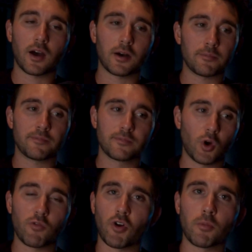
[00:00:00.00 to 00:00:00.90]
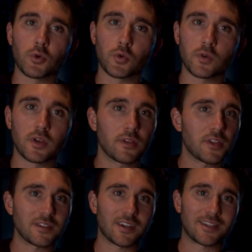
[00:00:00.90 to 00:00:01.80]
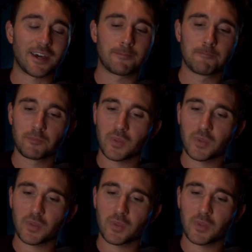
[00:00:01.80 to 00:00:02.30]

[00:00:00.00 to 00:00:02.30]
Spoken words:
overall mood, things like that.